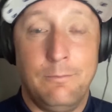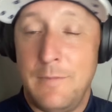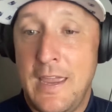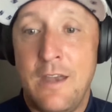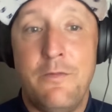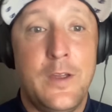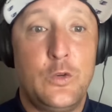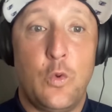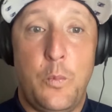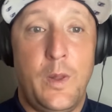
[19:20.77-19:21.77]

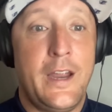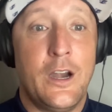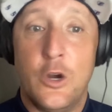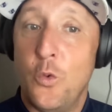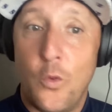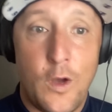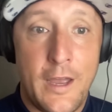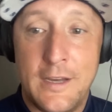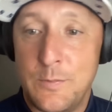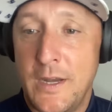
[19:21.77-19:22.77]
individual player who
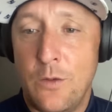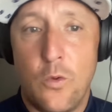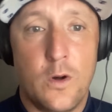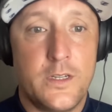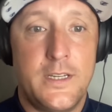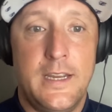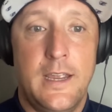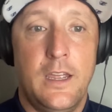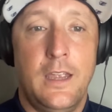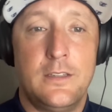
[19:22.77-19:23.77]
won as many awards as
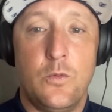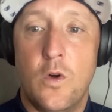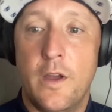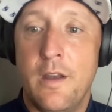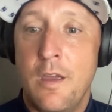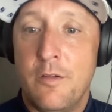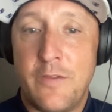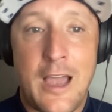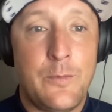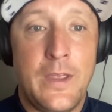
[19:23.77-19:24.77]
he won.
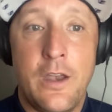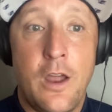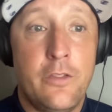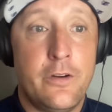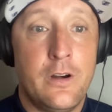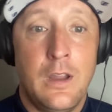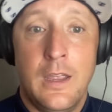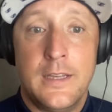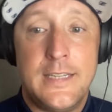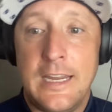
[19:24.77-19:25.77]
Find me another
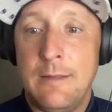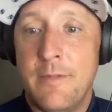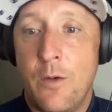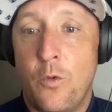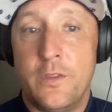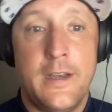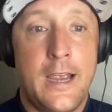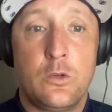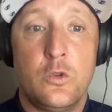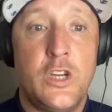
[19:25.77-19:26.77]
team that won the
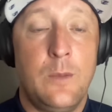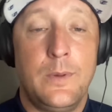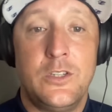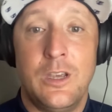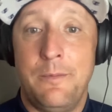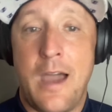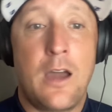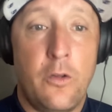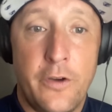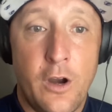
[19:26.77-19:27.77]
national championship,
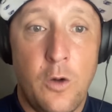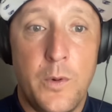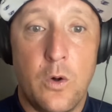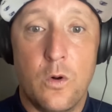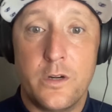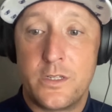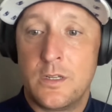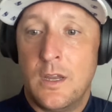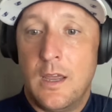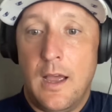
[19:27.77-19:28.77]
not on their home course,
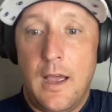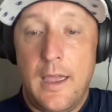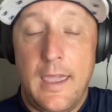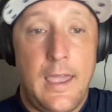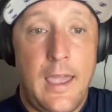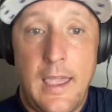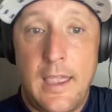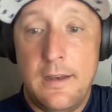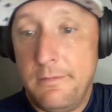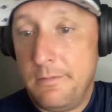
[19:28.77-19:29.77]

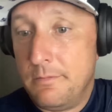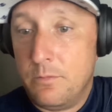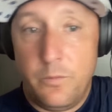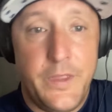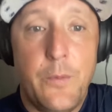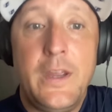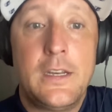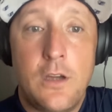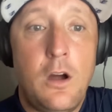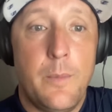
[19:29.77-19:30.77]
and then we
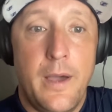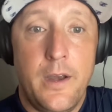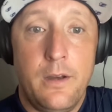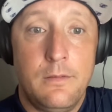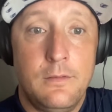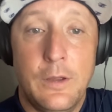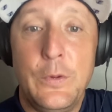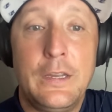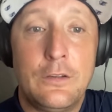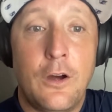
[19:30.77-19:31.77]
can talk about it.
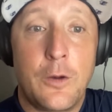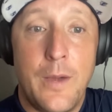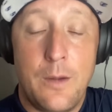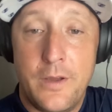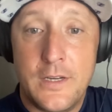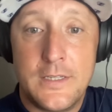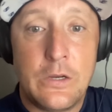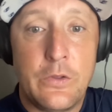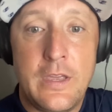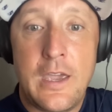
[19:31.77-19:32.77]
But
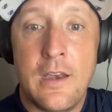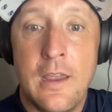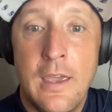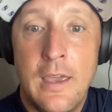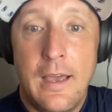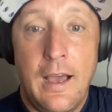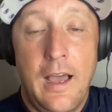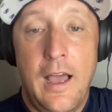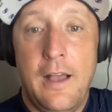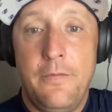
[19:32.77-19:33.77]
until then,
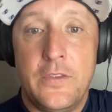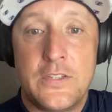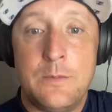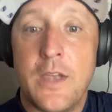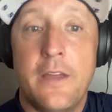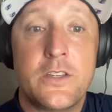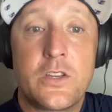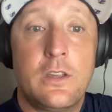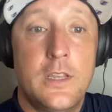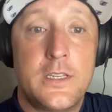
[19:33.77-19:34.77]
it seems like
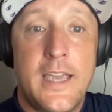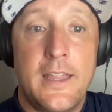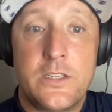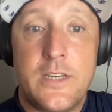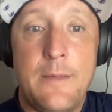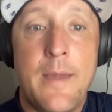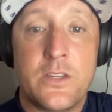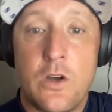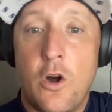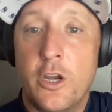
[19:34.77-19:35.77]
this team
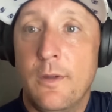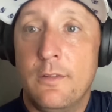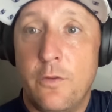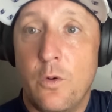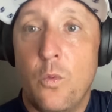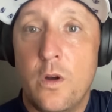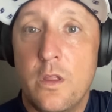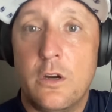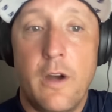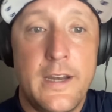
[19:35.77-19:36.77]
has an argument for one of
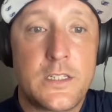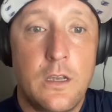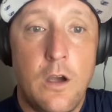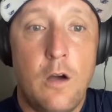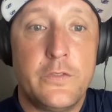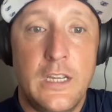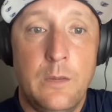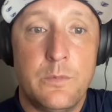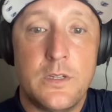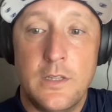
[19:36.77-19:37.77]
the greatest golf
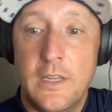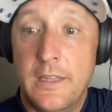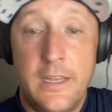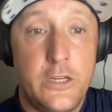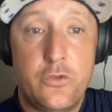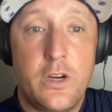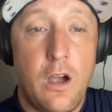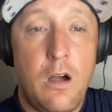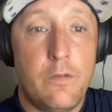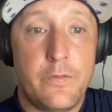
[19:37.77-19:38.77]
teams in the history of
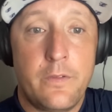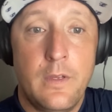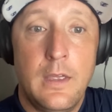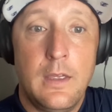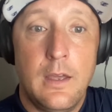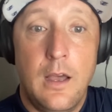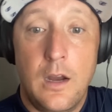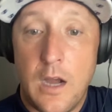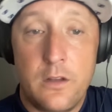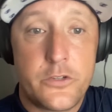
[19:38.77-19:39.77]
golf,
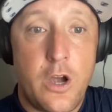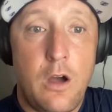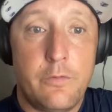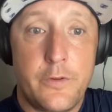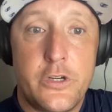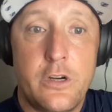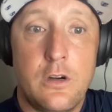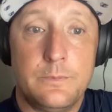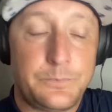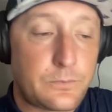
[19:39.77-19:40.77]
college golf for
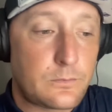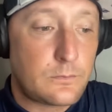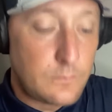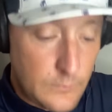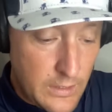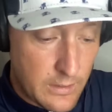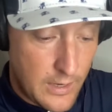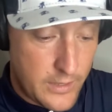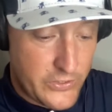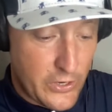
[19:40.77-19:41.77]
sure.
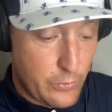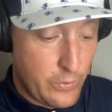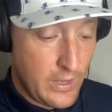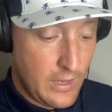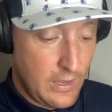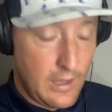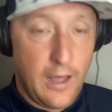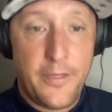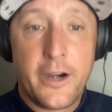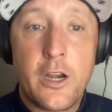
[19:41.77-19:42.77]
So
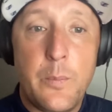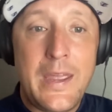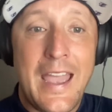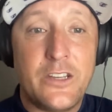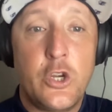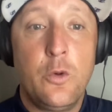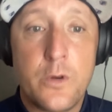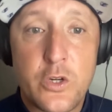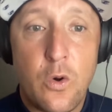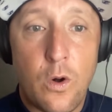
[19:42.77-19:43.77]
they're going to be at
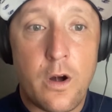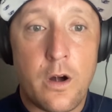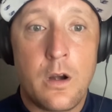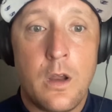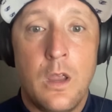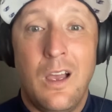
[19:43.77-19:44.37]
Toomer's Corner